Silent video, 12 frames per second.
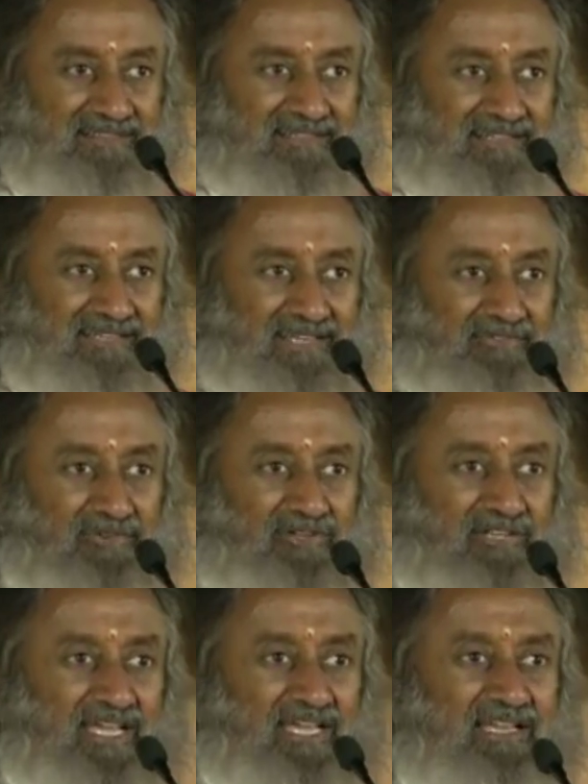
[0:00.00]
If your
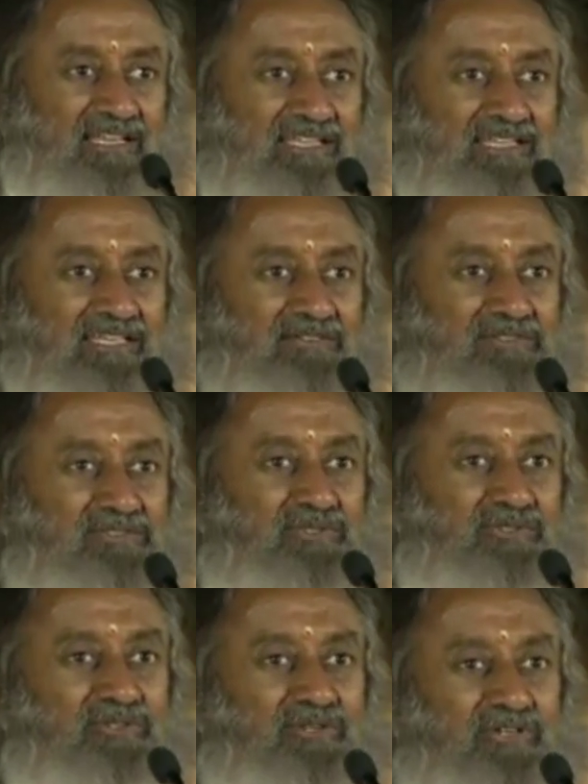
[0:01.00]
tailor gives you
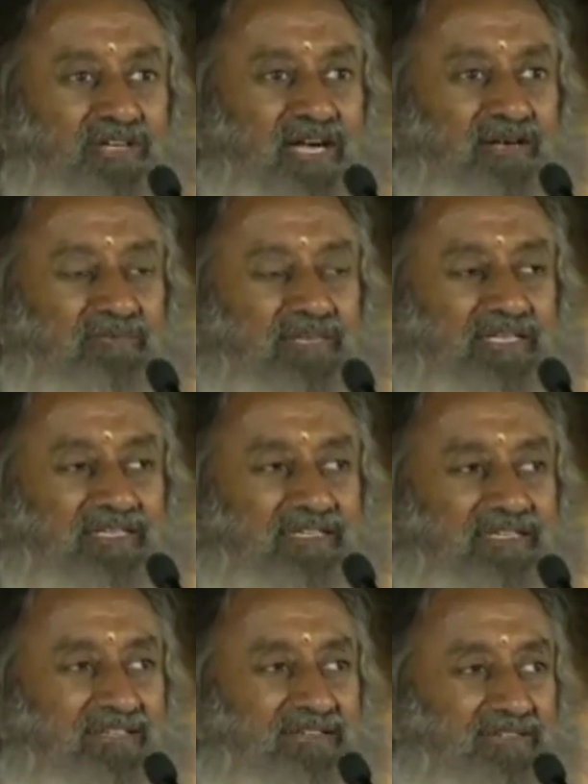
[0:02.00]
your garment
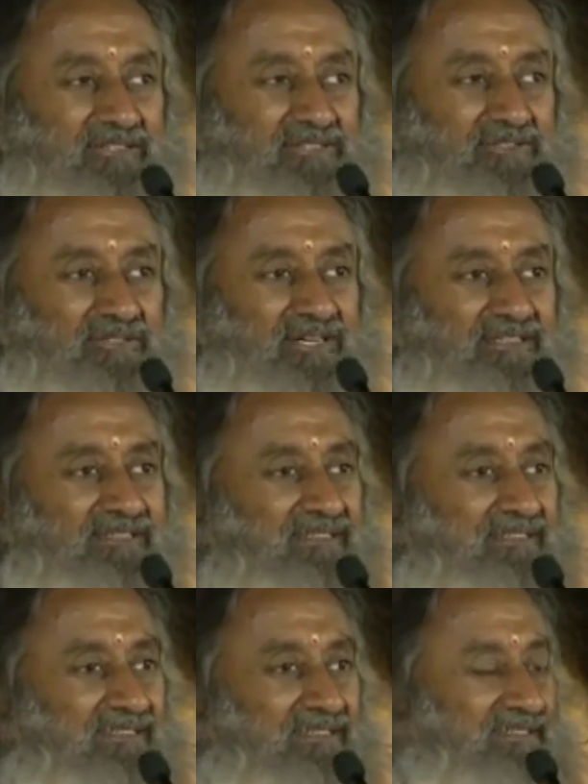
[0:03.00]
which you are
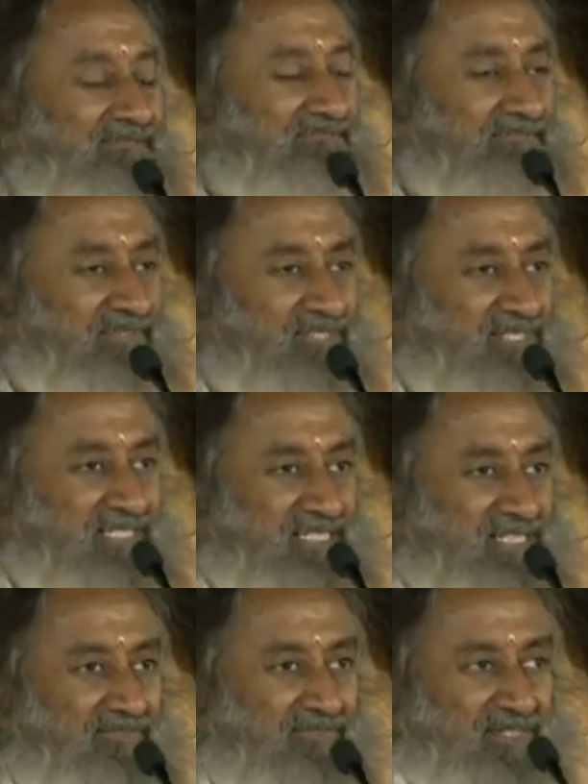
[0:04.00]

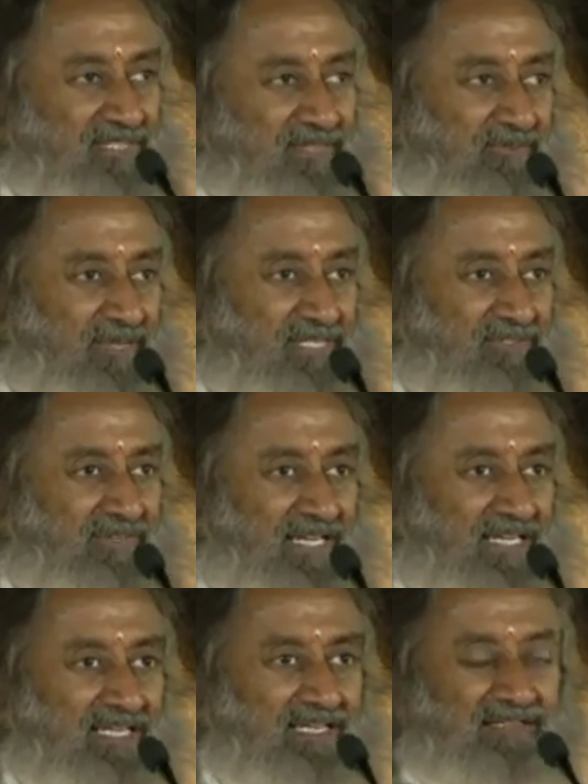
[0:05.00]
stitching for someone's
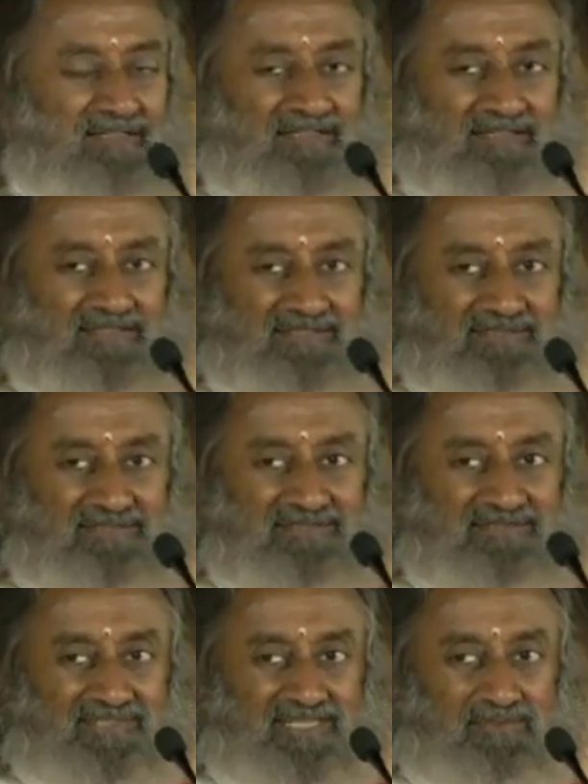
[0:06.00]
wedding
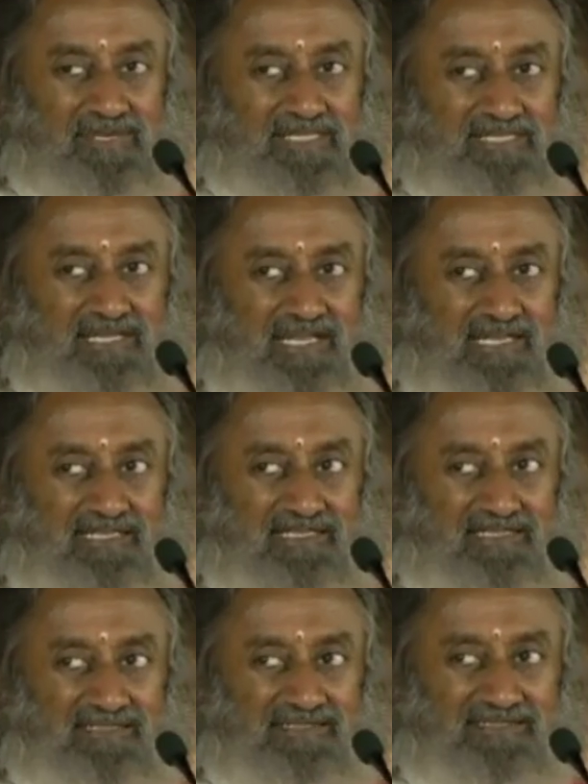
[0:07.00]
3 months
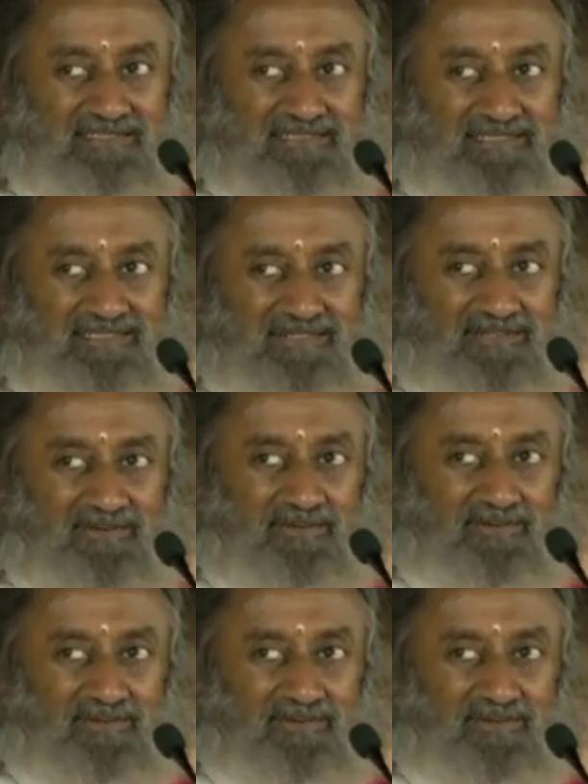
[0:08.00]
later, would you